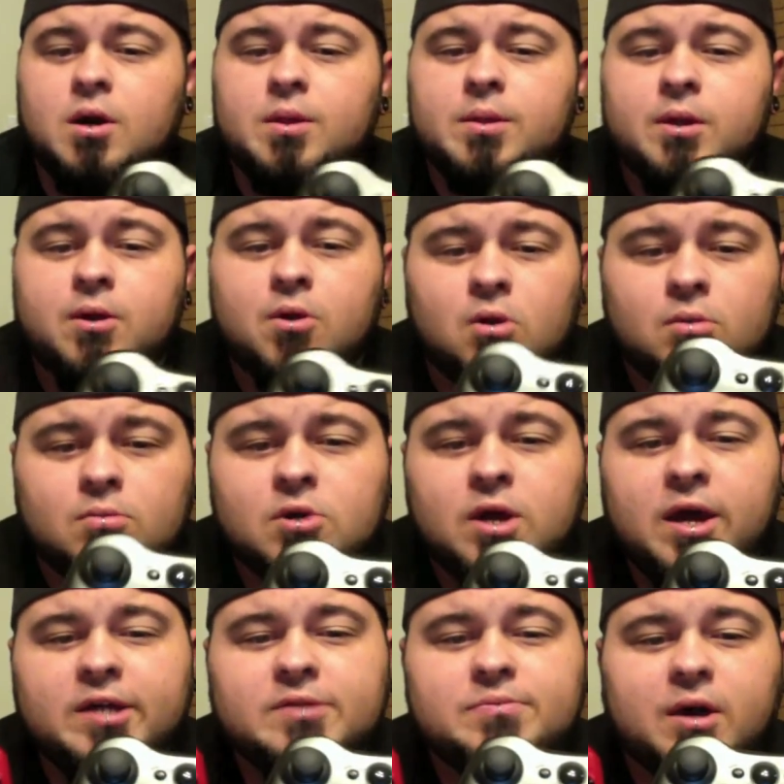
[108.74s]
on the
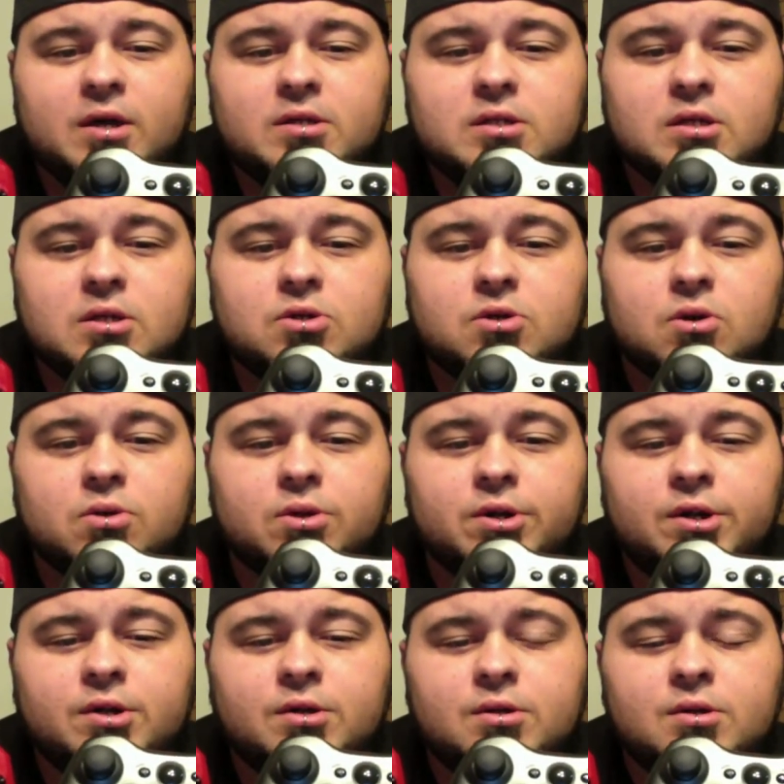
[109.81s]
normal Xbox
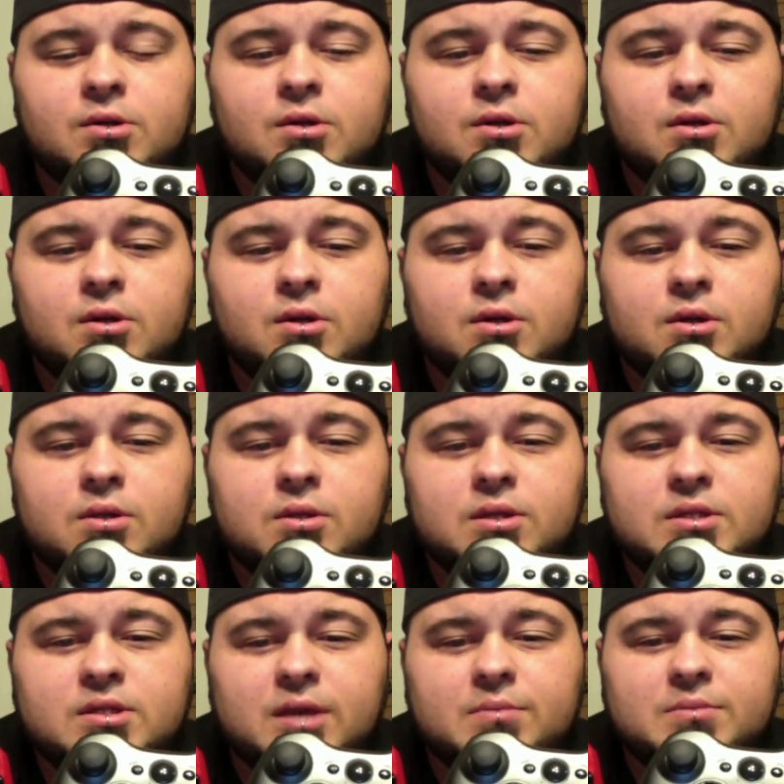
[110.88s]
controller,
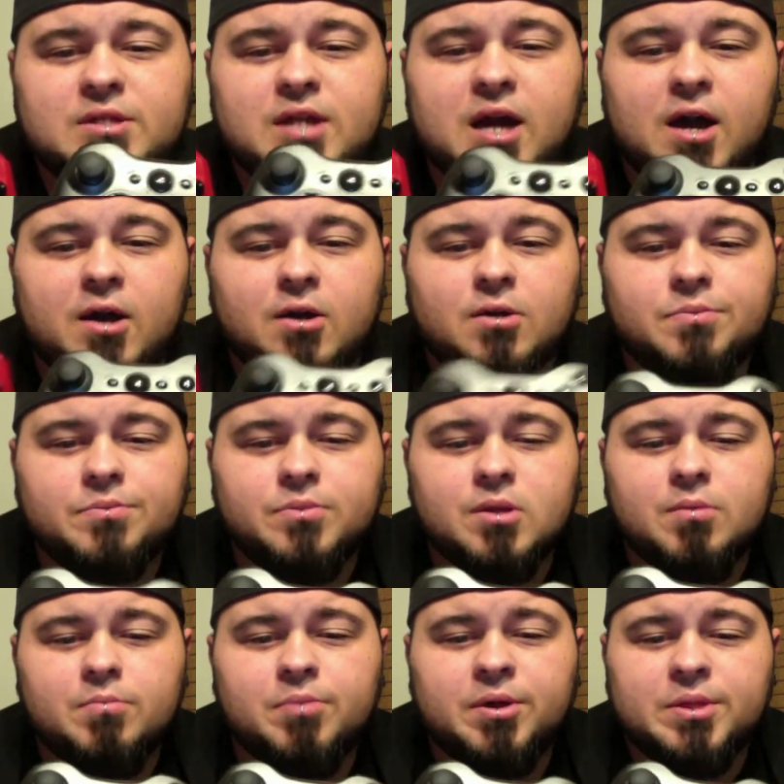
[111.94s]
the same
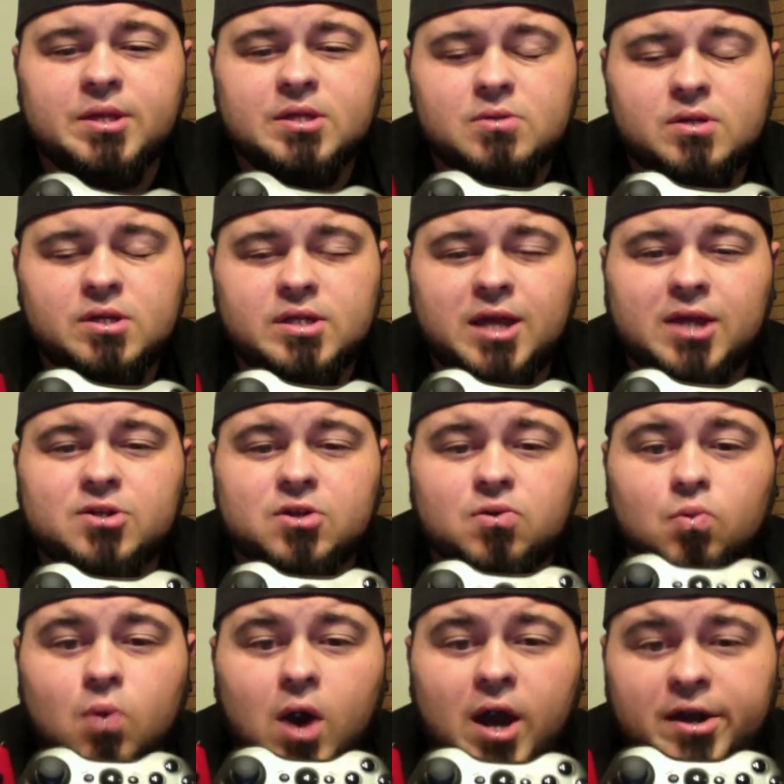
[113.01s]
style, but this one is
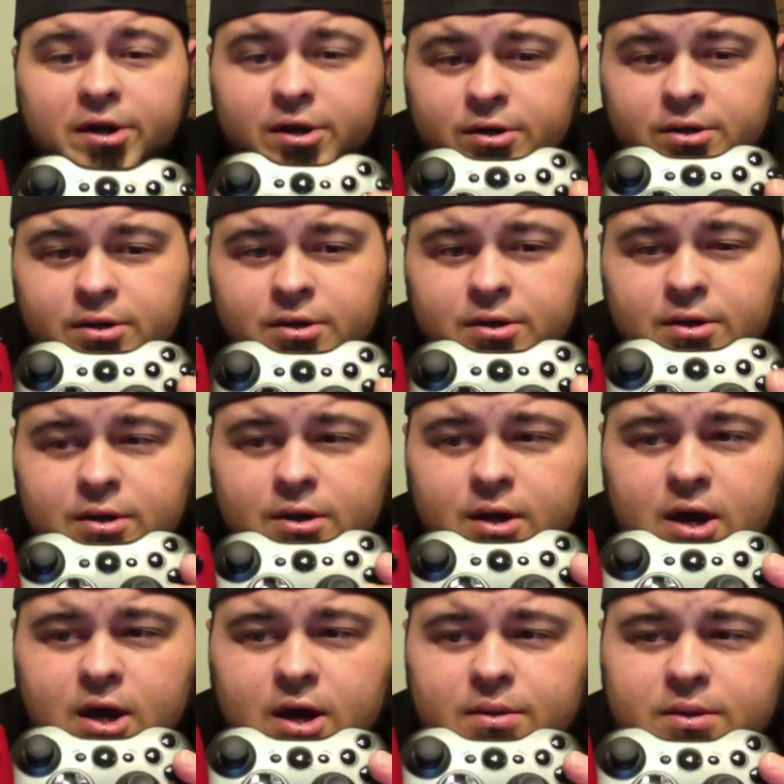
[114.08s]
actually wider.
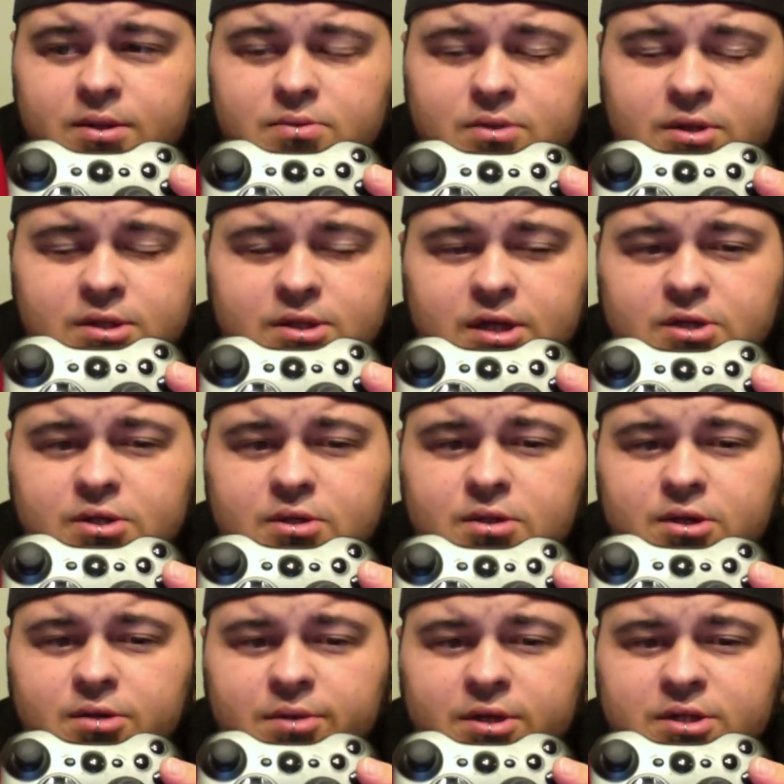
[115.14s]
This one is
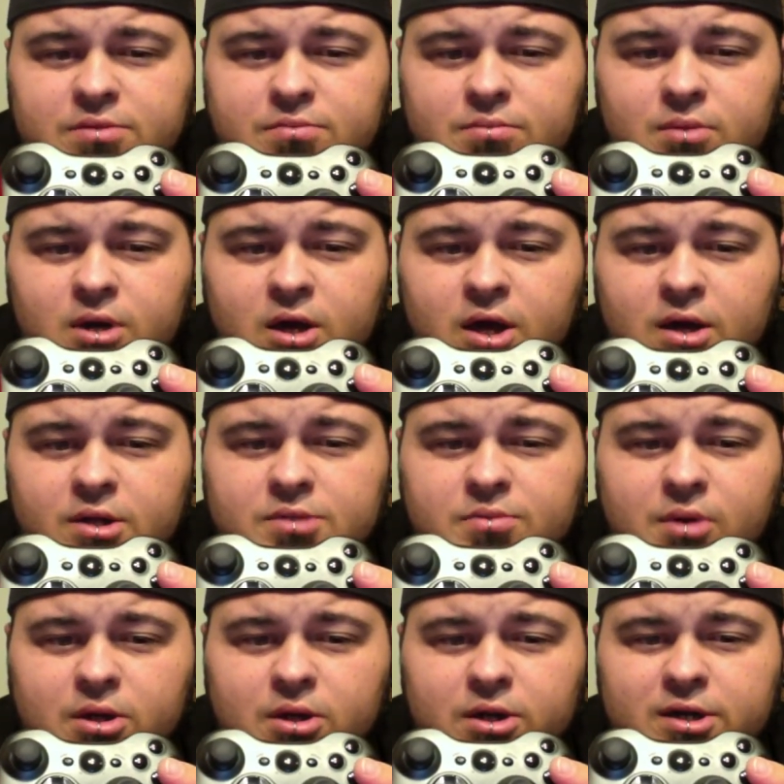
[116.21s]
actually a little bit
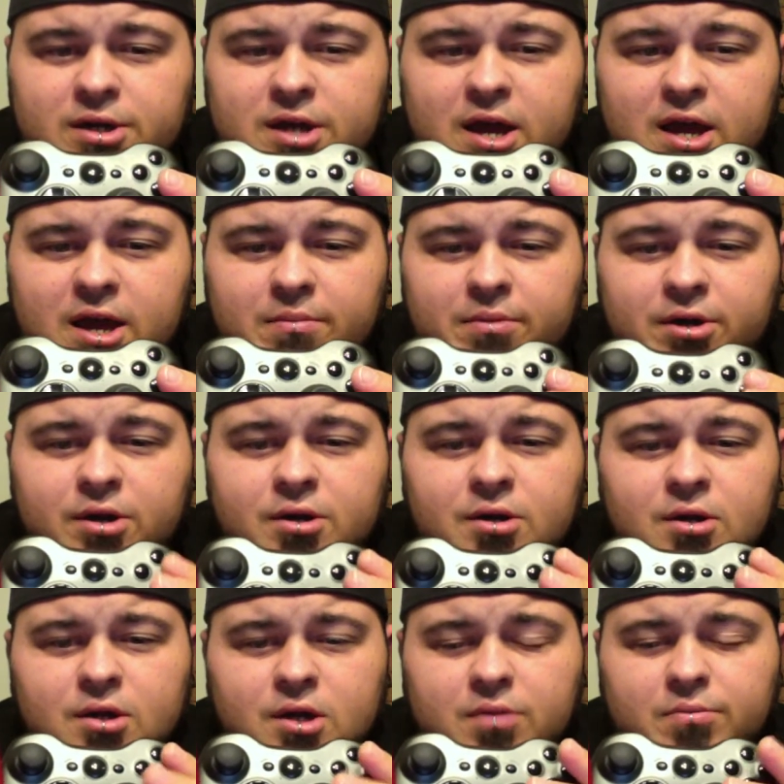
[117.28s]
smaller in
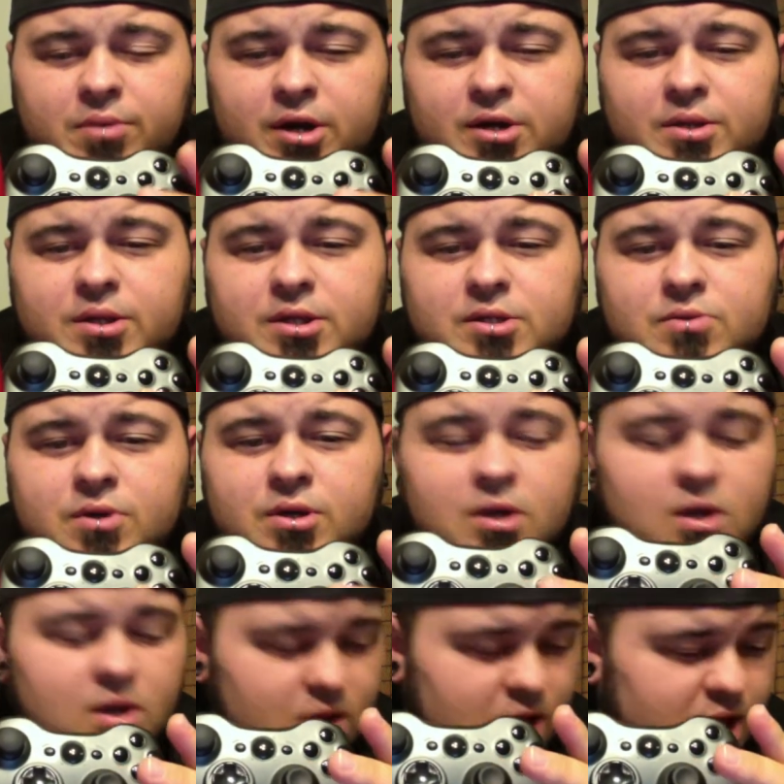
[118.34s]
diameter compared to this
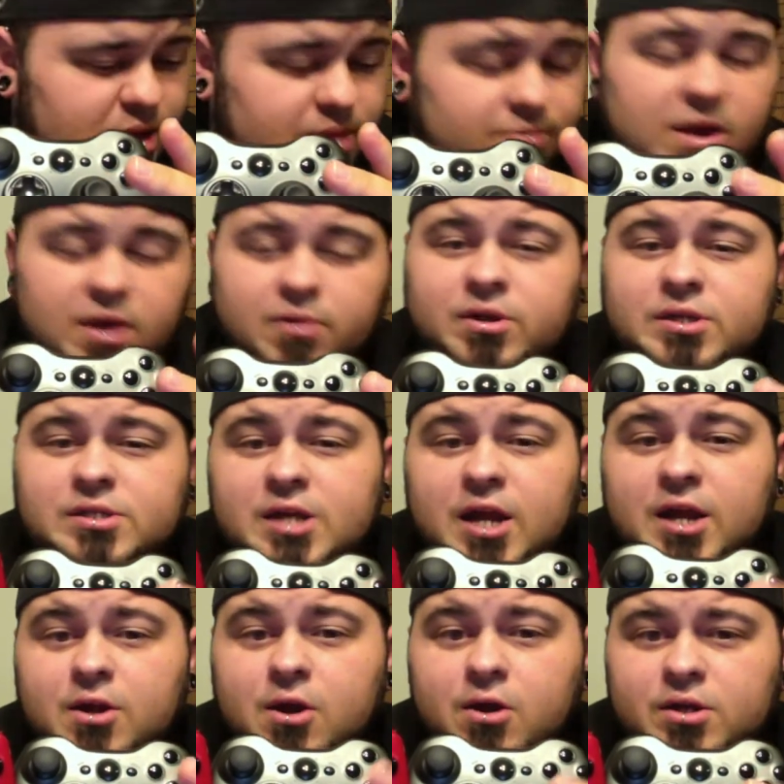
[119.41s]
one. The main
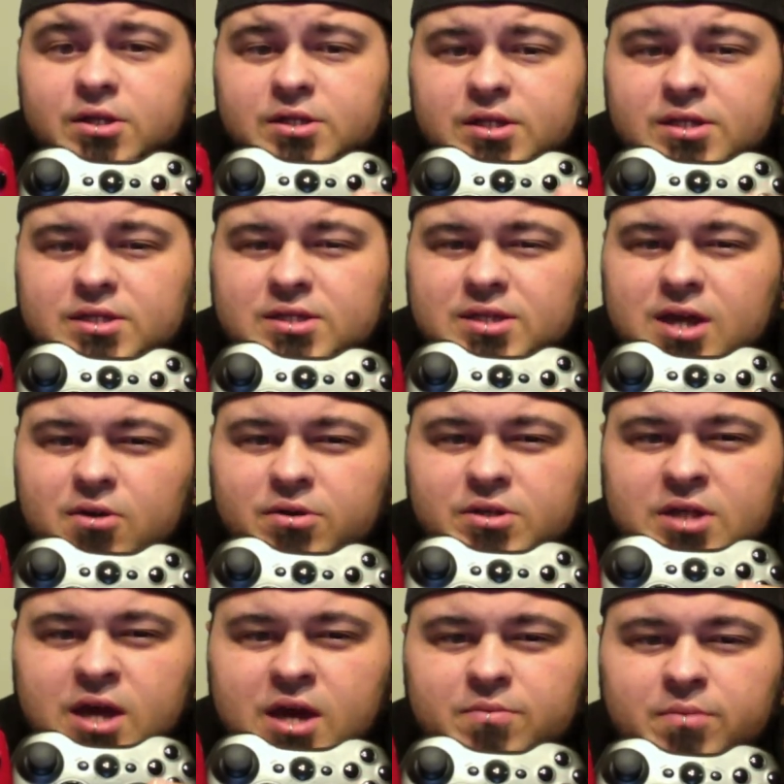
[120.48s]
reason I noticed this, because I
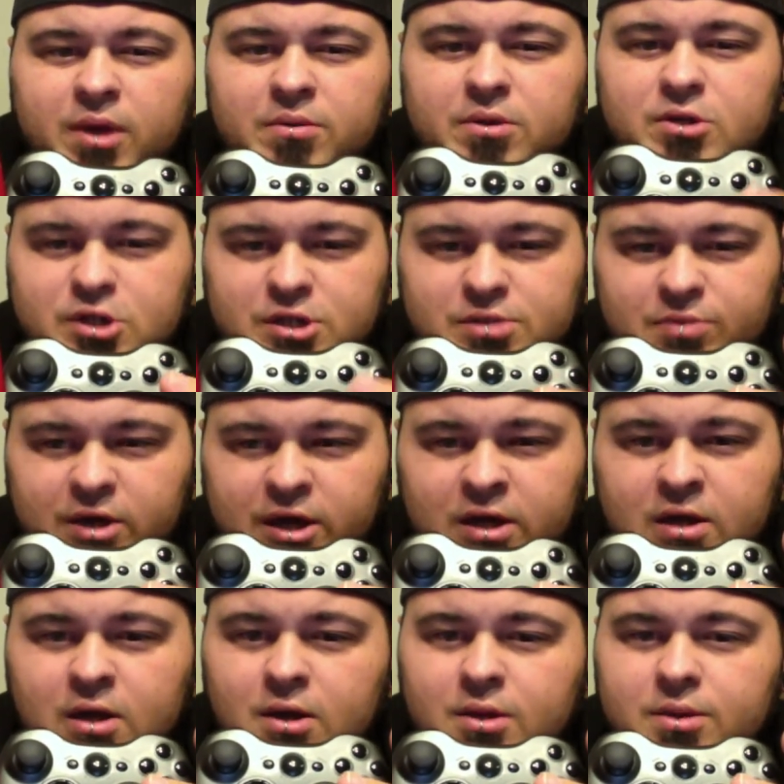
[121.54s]
always thought maybe it was just
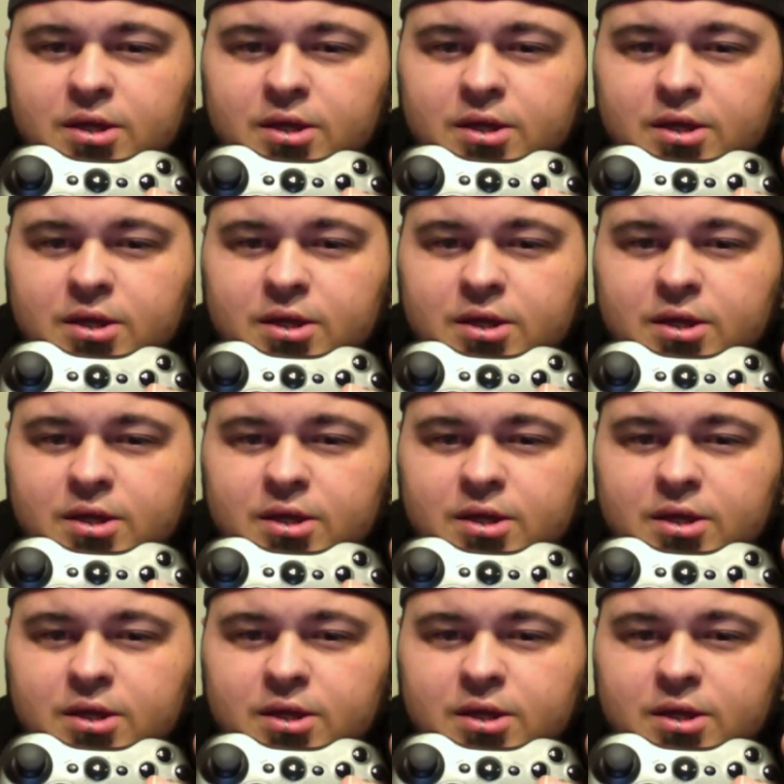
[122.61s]
me,